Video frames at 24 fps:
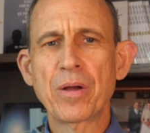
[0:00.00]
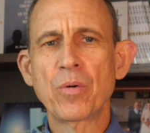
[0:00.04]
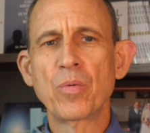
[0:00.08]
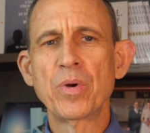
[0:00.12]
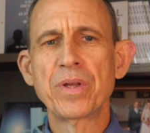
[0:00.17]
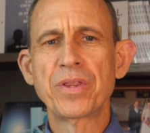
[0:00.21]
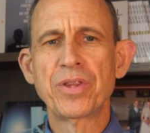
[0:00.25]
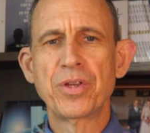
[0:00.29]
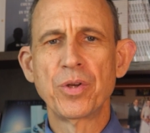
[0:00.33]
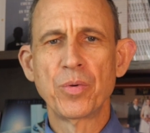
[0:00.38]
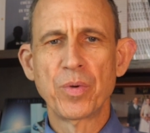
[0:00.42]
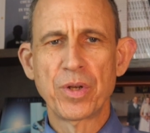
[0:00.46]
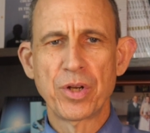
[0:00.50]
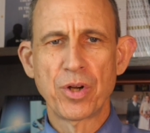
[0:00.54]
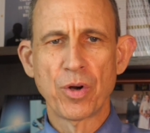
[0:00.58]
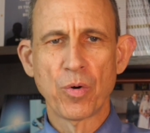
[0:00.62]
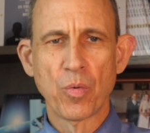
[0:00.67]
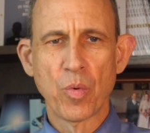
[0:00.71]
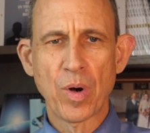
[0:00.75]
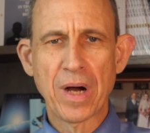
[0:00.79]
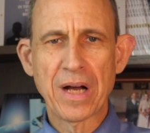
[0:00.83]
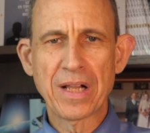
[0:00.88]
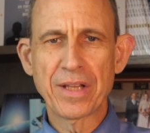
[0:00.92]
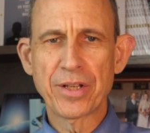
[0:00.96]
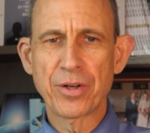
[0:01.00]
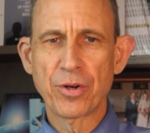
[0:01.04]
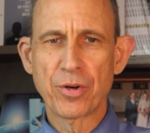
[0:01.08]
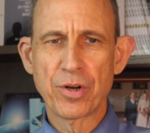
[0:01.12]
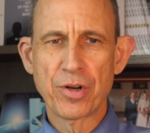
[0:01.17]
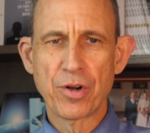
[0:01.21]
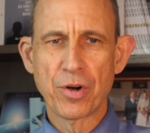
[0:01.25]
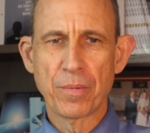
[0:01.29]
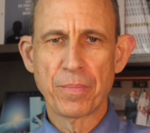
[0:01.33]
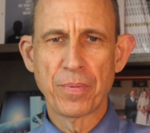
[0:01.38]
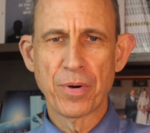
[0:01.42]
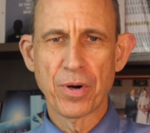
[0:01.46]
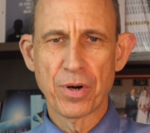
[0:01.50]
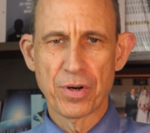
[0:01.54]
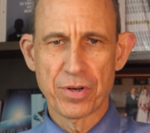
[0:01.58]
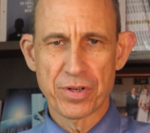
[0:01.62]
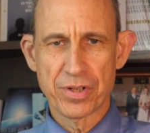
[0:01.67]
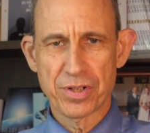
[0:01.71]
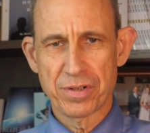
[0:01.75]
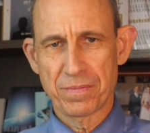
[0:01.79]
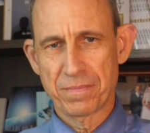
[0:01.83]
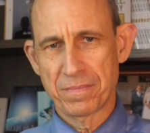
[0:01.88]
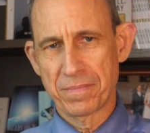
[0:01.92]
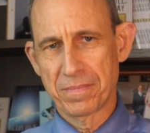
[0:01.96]
with you in your wallet or your
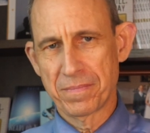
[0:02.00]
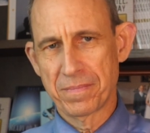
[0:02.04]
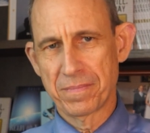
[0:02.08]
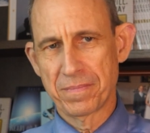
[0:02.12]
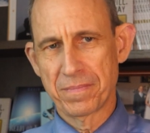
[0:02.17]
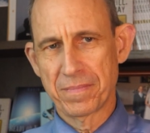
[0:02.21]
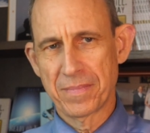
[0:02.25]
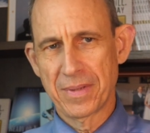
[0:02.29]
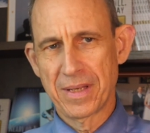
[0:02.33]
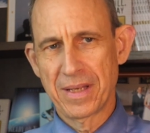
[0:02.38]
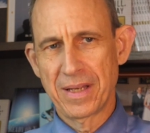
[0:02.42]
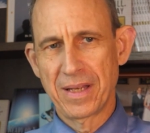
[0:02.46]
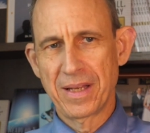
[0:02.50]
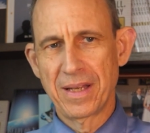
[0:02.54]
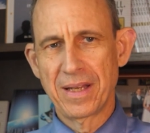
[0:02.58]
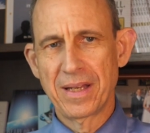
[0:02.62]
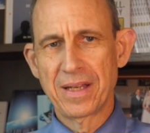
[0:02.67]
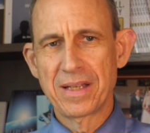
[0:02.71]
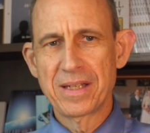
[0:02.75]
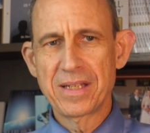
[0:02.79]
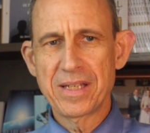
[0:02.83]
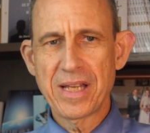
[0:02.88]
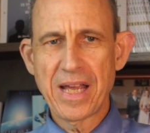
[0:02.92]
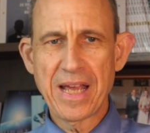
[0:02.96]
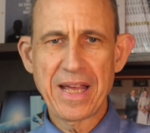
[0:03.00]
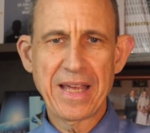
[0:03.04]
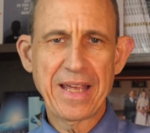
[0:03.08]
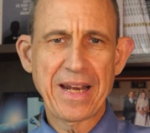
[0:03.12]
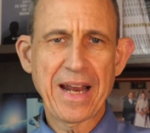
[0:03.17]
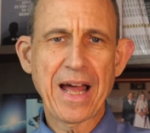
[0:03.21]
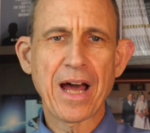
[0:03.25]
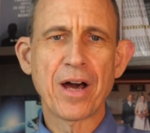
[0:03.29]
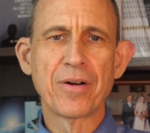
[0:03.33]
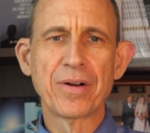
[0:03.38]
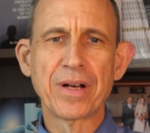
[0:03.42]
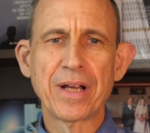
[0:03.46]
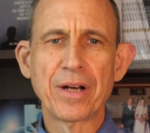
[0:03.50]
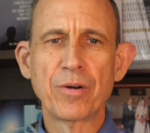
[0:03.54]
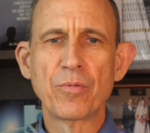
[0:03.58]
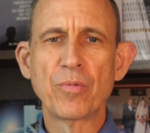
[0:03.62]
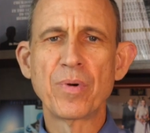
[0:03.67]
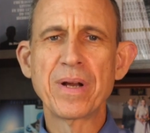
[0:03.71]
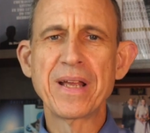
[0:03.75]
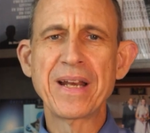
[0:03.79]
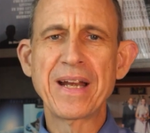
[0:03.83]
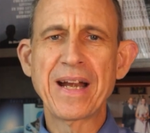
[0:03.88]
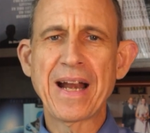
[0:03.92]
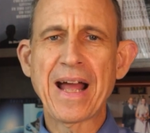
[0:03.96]
purse. Take it out and
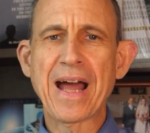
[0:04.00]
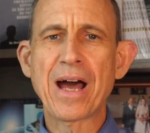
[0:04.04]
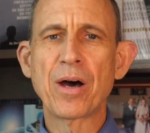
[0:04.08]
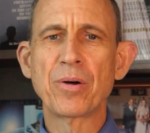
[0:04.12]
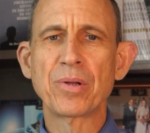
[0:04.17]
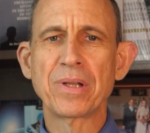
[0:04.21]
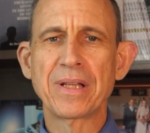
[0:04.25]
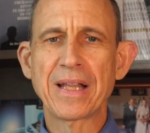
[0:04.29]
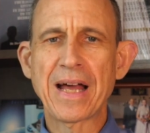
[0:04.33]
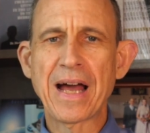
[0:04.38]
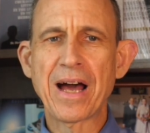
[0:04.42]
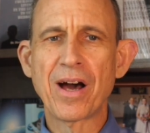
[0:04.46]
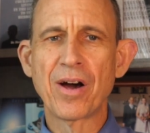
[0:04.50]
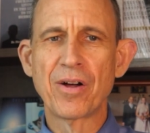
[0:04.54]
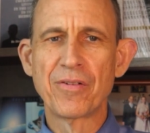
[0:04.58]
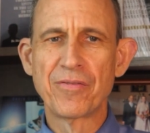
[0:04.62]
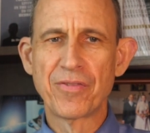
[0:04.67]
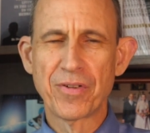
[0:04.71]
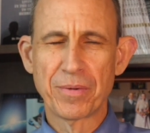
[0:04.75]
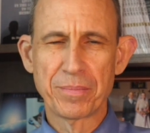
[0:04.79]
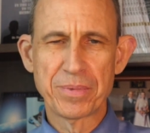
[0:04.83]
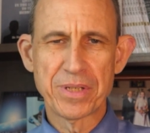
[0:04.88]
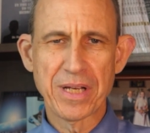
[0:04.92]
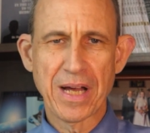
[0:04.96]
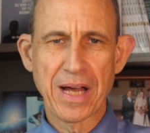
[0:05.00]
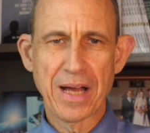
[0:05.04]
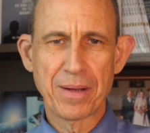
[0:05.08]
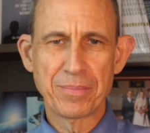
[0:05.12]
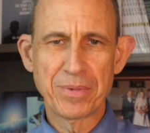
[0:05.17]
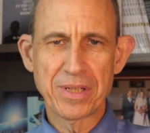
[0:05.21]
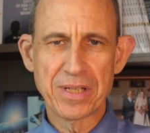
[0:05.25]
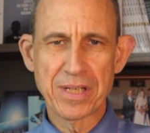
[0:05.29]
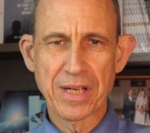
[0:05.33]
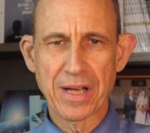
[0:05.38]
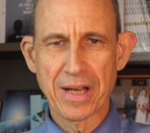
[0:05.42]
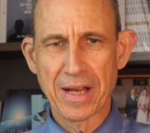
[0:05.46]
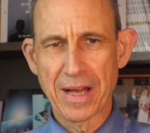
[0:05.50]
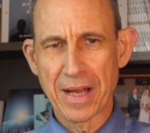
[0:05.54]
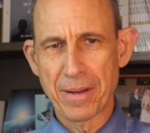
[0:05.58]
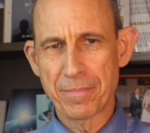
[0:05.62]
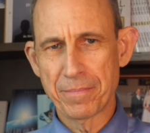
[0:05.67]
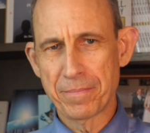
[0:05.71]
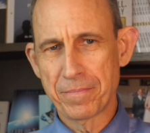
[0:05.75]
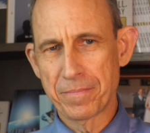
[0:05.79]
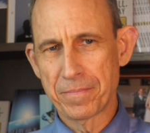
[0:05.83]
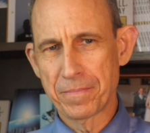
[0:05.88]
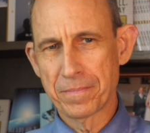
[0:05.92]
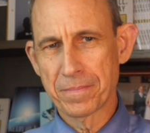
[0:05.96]
read it out loud from time to
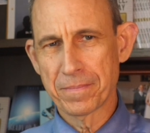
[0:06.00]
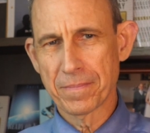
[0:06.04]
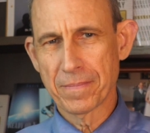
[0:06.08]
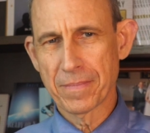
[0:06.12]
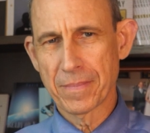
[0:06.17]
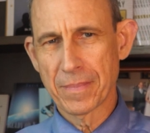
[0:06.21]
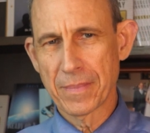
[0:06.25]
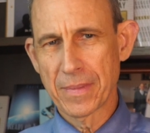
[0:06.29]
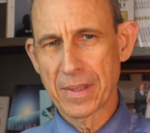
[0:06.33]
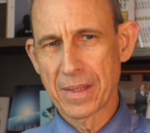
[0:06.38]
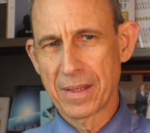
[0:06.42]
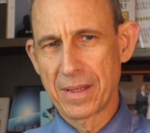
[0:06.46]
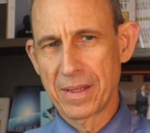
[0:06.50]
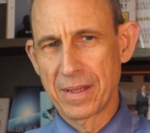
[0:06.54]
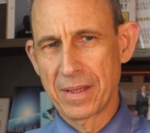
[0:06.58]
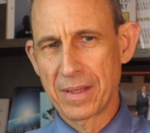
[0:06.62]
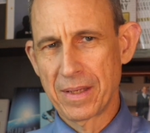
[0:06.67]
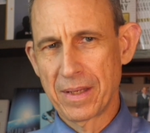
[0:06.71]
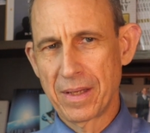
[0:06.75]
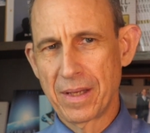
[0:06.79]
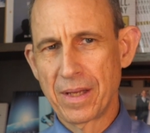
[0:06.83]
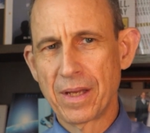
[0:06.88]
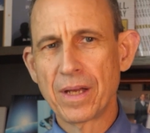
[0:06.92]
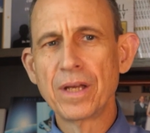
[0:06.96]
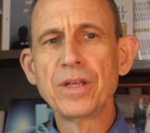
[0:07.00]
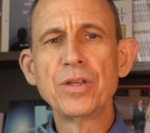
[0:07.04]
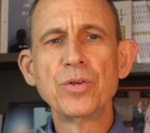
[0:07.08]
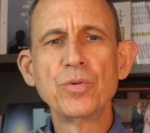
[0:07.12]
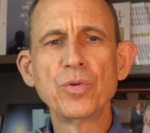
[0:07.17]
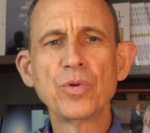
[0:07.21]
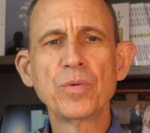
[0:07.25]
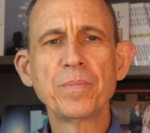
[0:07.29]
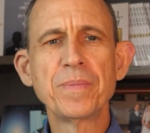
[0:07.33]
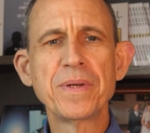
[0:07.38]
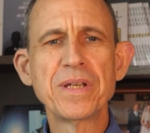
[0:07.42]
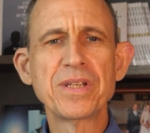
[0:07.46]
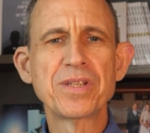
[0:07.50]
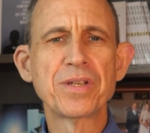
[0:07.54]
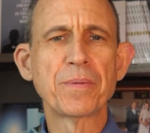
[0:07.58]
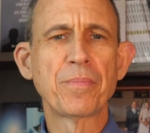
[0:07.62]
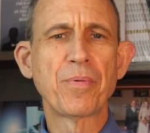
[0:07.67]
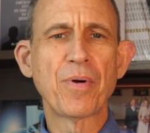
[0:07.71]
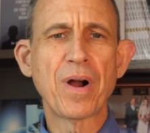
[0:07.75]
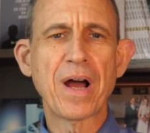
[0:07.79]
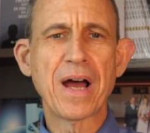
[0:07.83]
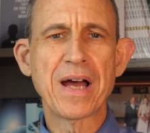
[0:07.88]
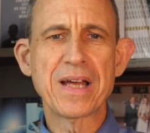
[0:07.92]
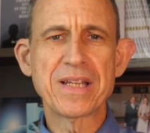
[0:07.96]
time. You will be
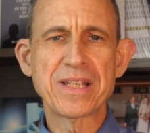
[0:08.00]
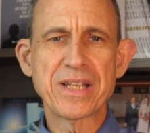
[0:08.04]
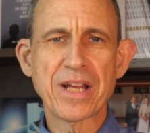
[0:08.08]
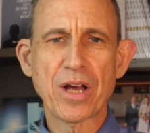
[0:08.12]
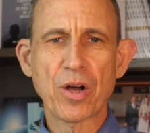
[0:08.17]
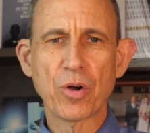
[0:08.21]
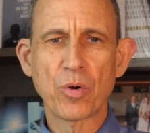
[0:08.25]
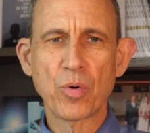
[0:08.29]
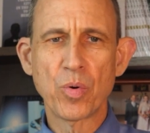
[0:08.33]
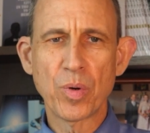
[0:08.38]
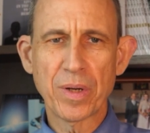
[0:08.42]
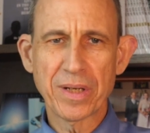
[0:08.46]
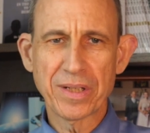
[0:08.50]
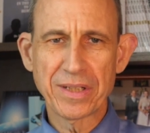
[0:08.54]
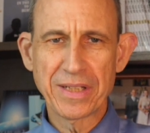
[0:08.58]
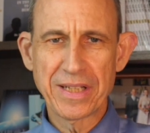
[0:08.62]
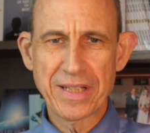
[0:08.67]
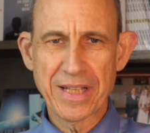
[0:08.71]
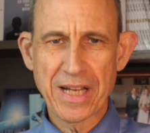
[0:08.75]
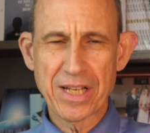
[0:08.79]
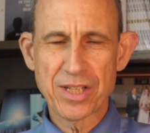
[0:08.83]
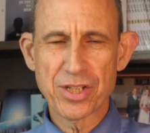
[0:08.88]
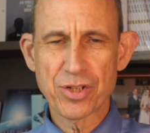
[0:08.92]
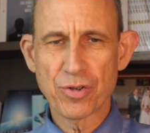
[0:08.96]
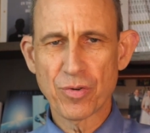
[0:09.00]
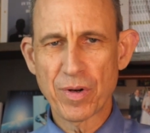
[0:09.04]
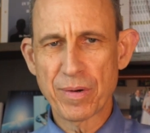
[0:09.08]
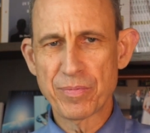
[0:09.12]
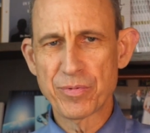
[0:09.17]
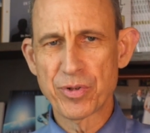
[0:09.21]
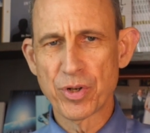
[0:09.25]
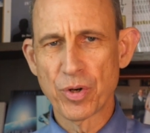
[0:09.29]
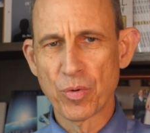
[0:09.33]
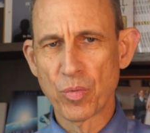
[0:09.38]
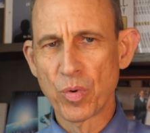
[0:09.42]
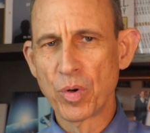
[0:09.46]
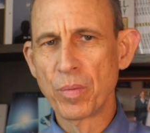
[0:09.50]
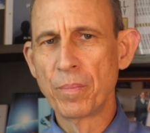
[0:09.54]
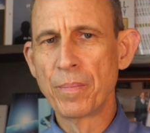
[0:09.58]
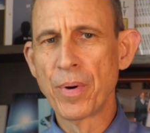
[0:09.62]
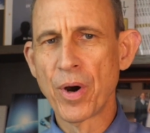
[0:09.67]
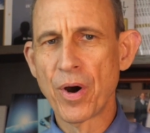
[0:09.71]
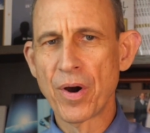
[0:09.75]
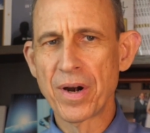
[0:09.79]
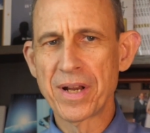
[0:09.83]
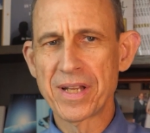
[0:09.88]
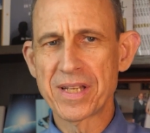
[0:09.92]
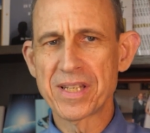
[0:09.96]
surprised how quickly that scripture will
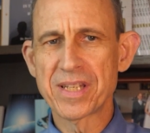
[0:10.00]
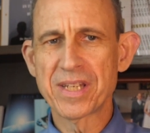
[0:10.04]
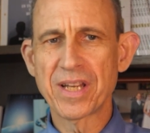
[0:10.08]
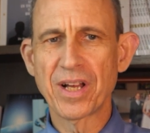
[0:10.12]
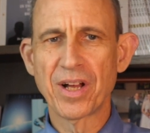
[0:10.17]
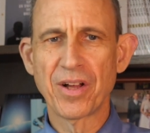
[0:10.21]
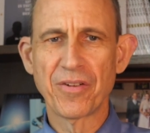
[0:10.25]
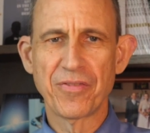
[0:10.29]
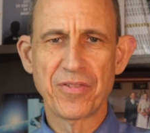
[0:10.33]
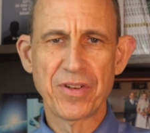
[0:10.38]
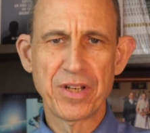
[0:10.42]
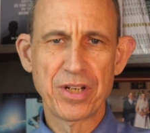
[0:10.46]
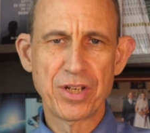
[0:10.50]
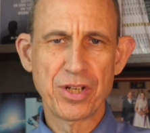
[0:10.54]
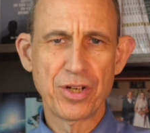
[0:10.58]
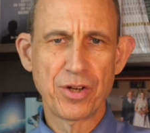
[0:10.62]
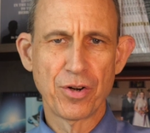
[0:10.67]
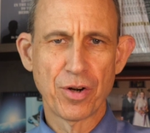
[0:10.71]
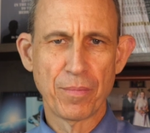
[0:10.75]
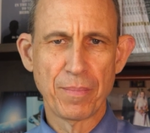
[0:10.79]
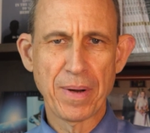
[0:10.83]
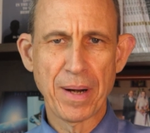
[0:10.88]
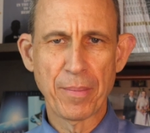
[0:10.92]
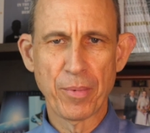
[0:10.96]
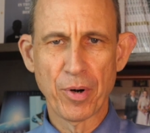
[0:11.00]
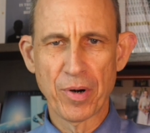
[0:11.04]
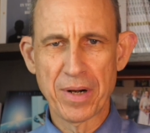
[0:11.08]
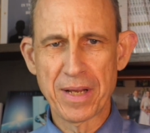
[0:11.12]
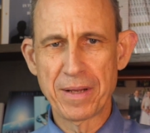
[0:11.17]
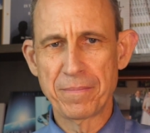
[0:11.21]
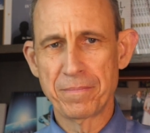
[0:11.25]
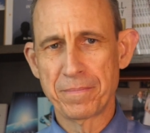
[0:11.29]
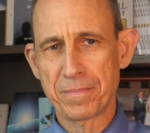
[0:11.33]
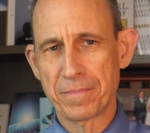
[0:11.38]
burn itself into your memory.